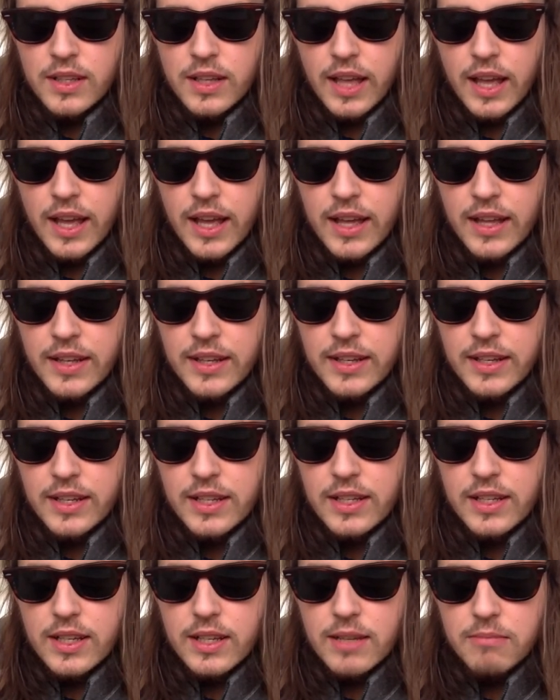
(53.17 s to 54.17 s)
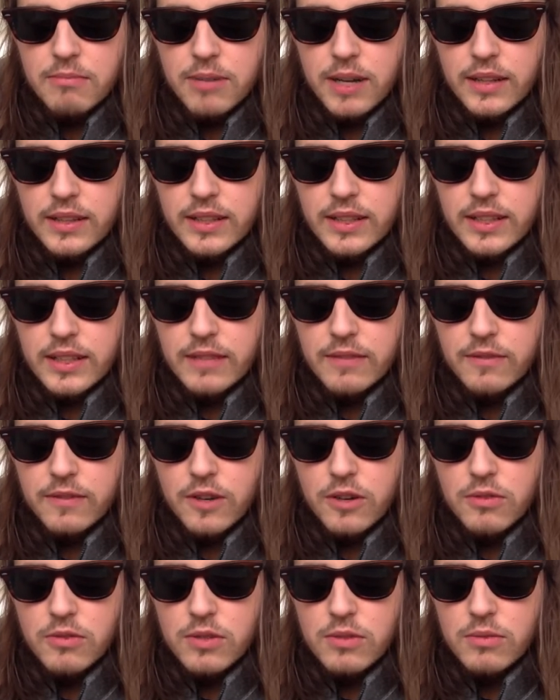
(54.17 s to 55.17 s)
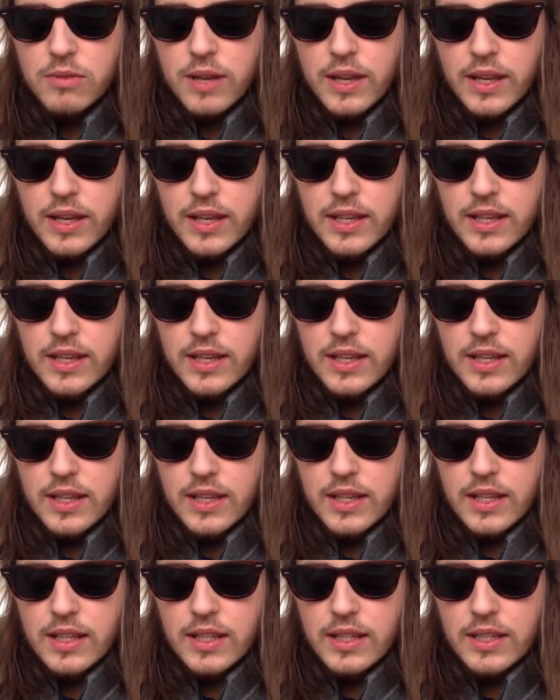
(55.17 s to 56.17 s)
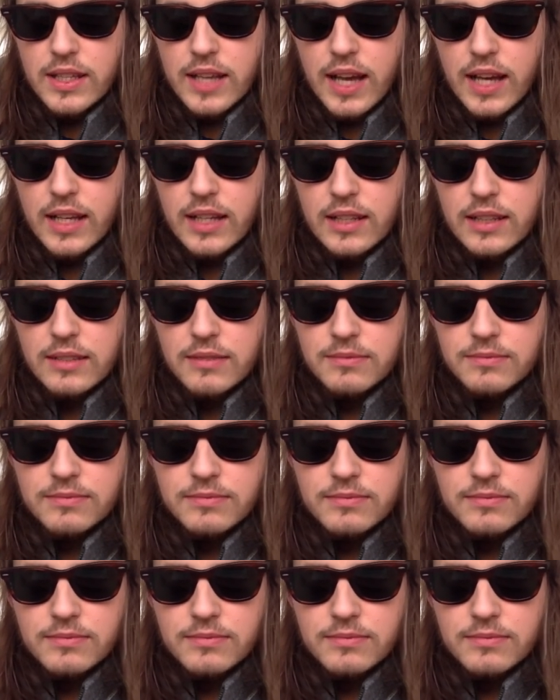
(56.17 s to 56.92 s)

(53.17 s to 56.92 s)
and uh, practically throws away Jackal.